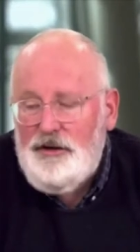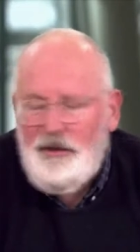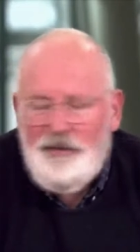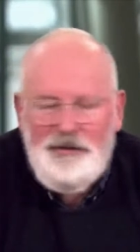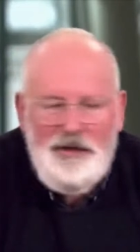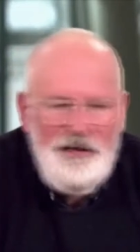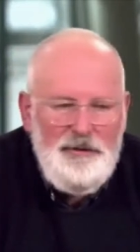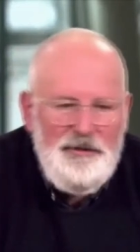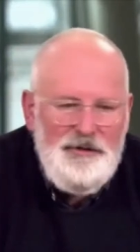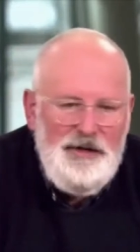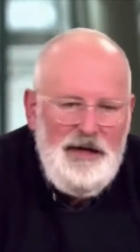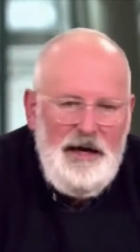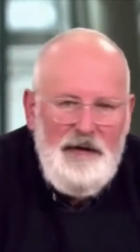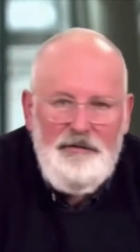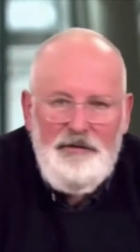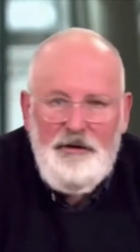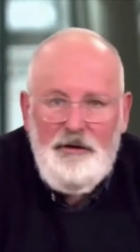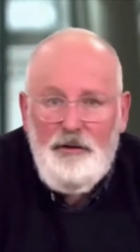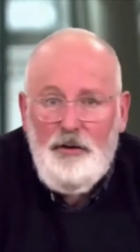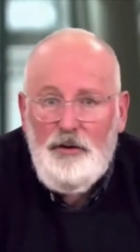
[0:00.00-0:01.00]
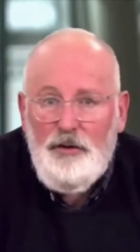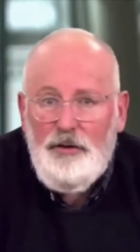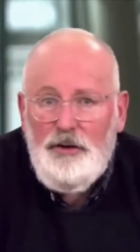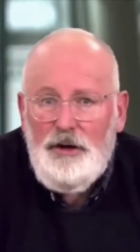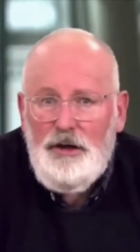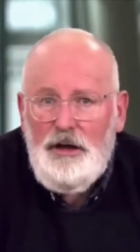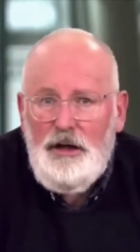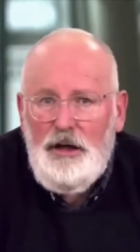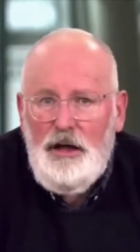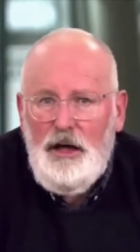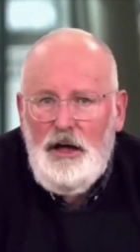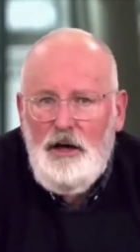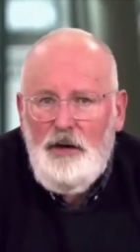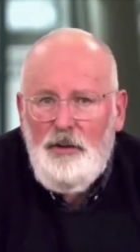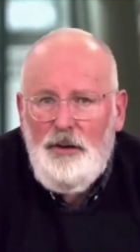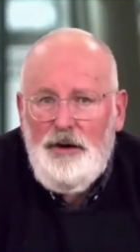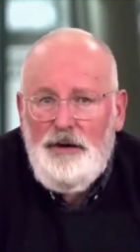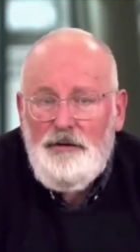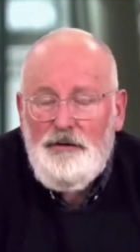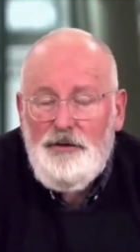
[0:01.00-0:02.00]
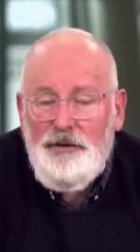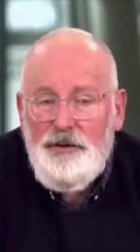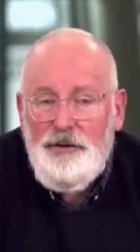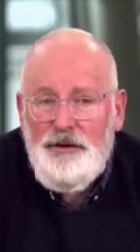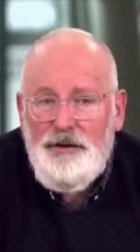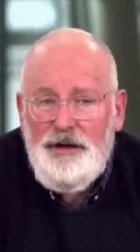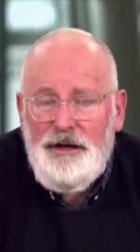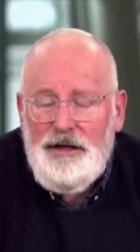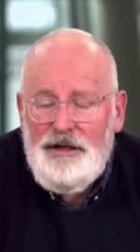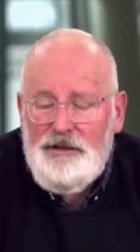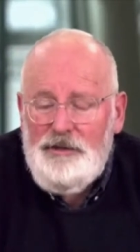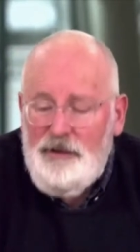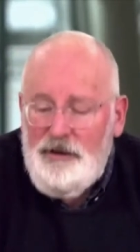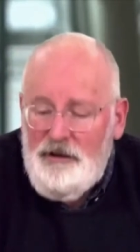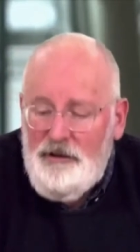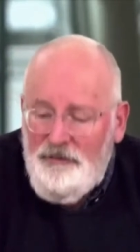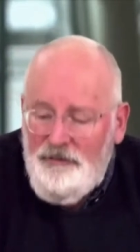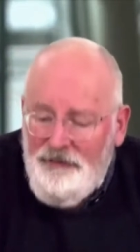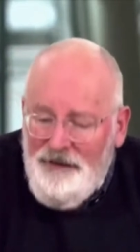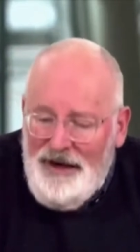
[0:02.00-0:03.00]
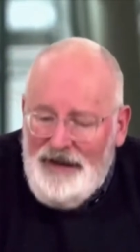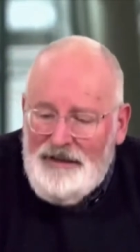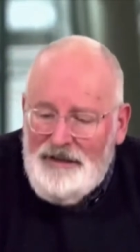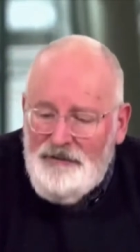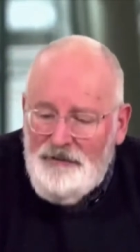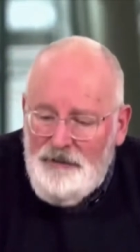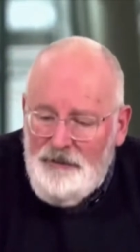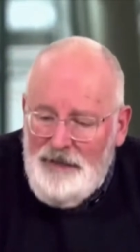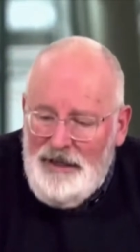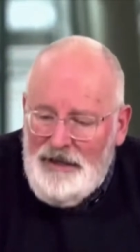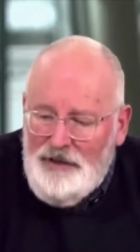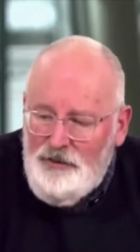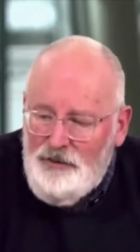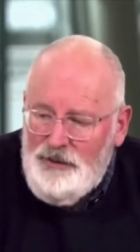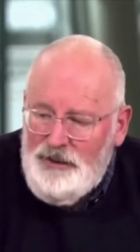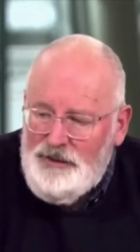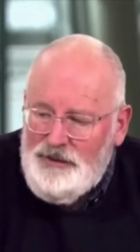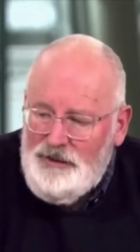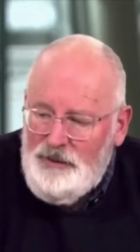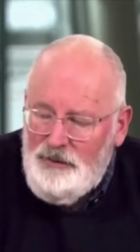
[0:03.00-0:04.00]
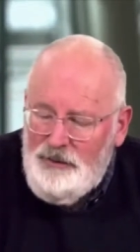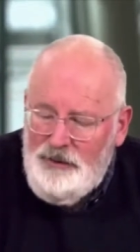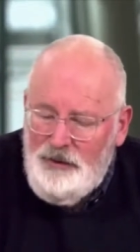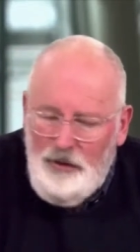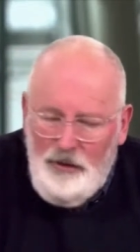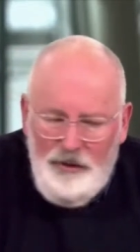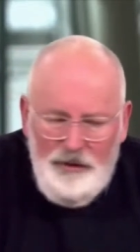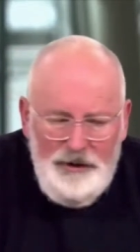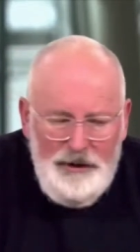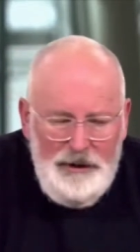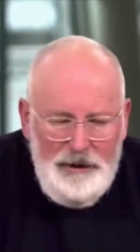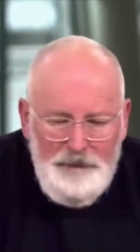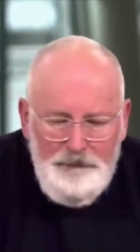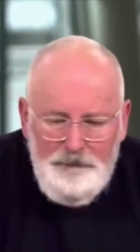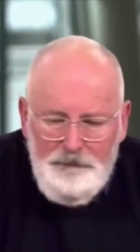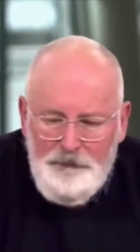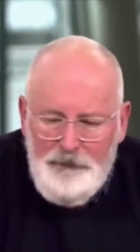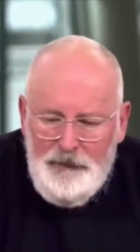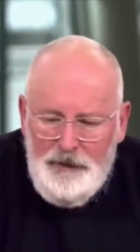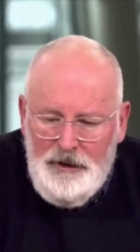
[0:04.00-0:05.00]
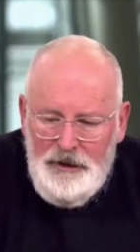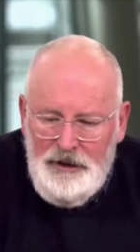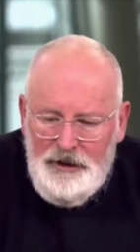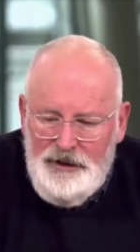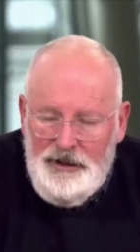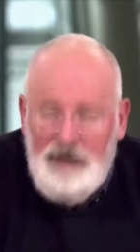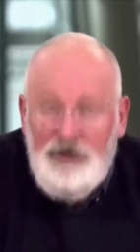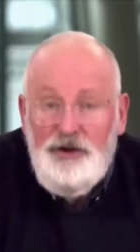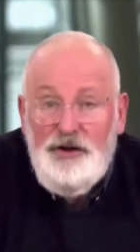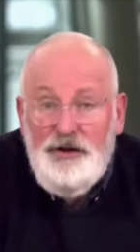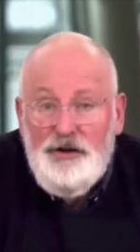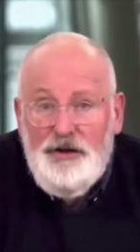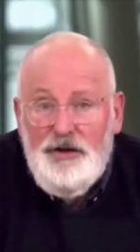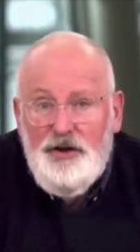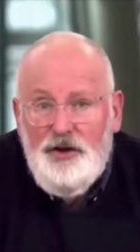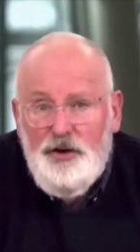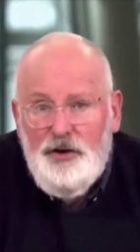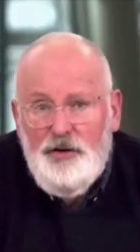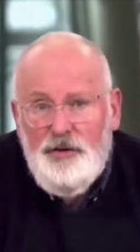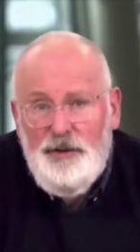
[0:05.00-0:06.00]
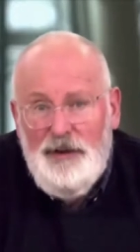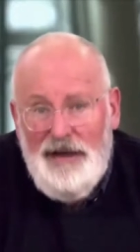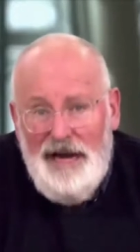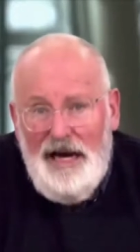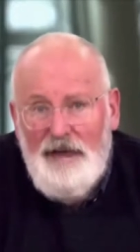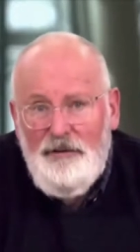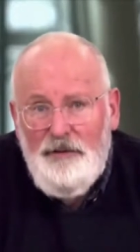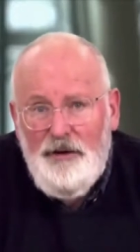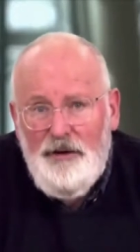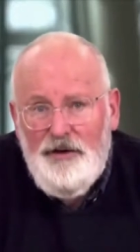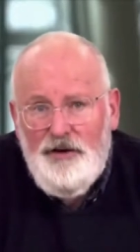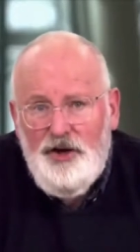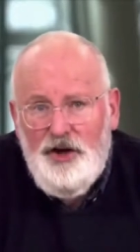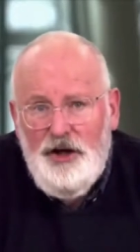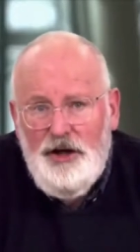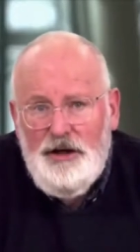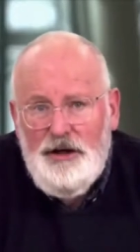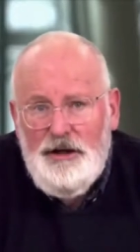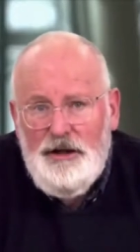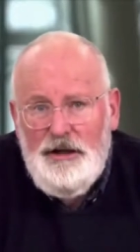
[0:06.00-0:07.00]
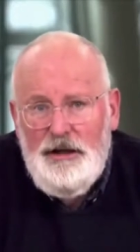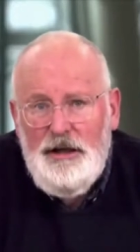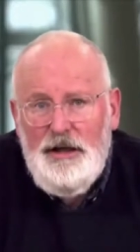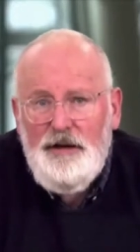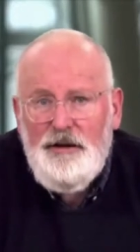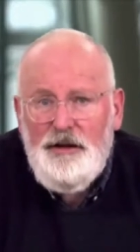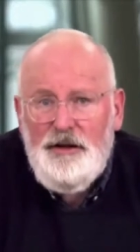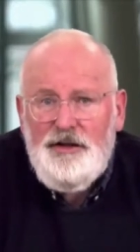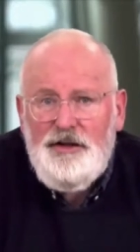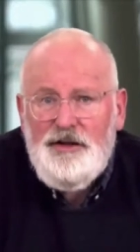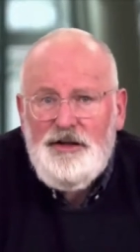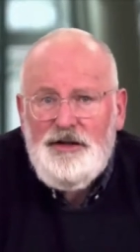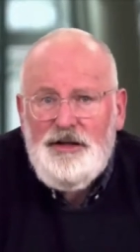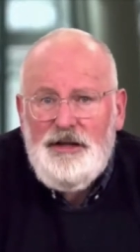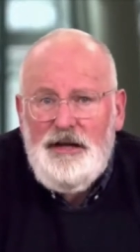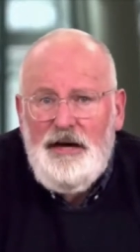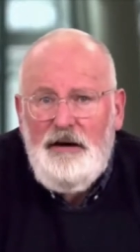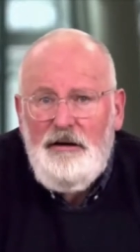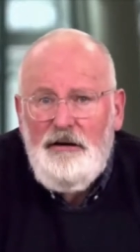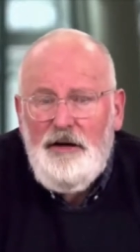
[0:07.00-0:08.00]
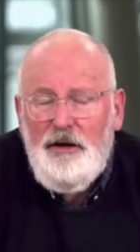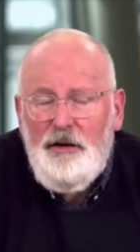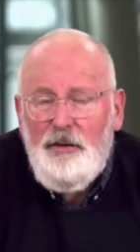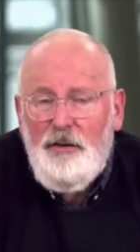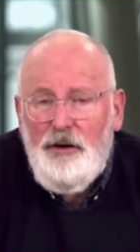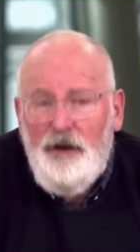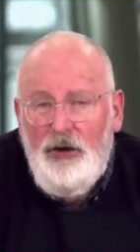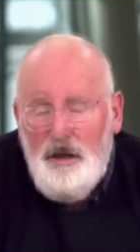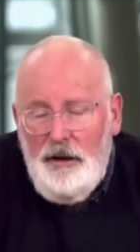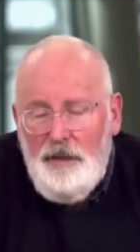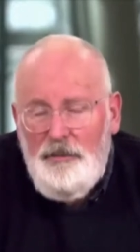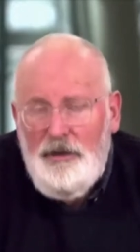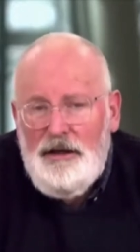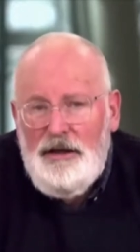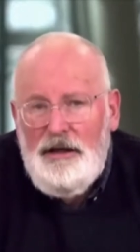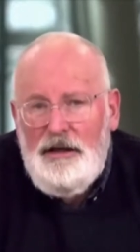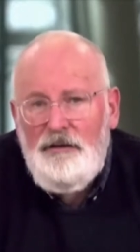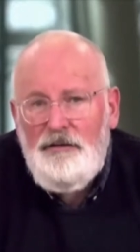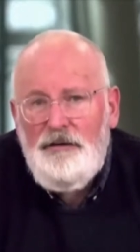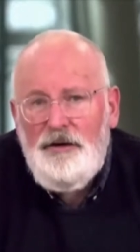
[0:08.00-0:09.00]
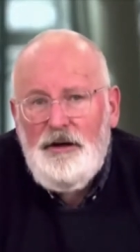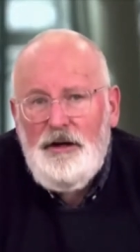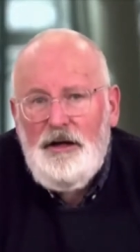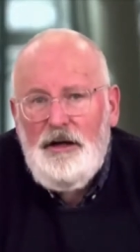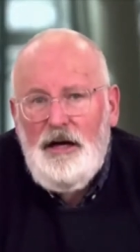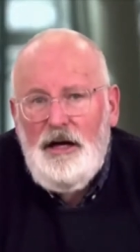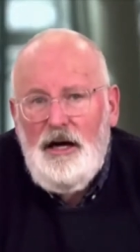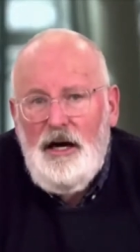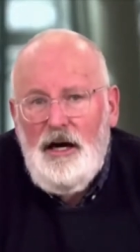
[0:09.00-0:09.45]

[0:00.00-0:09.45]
Sometimes they have their own way of doing things. But the fact of the matter is that with all the contentious issues we have with China, this is an area where I believe